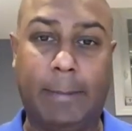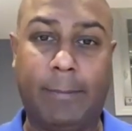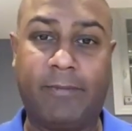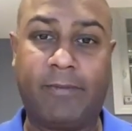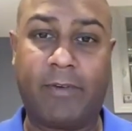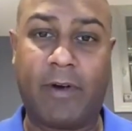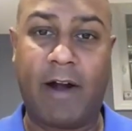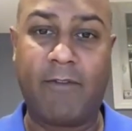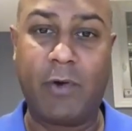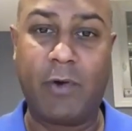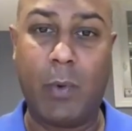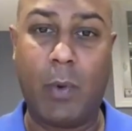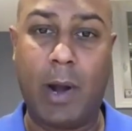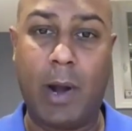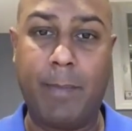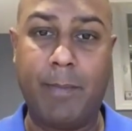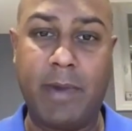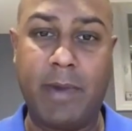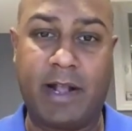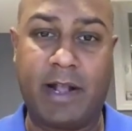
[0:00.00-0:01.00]
for
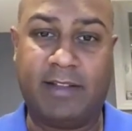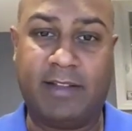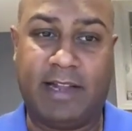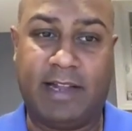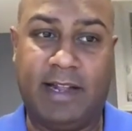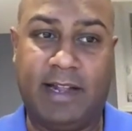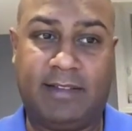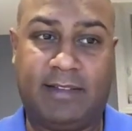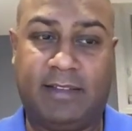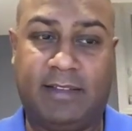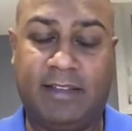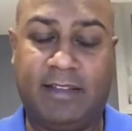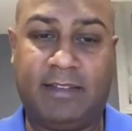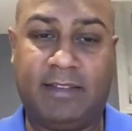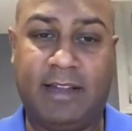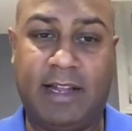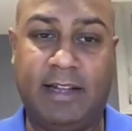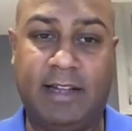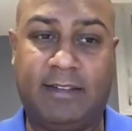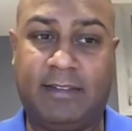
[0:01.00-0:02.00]
everyone, because
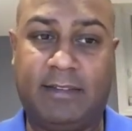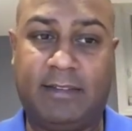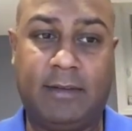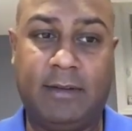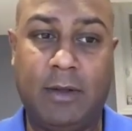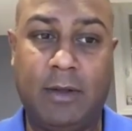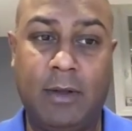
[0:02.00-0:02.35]
it's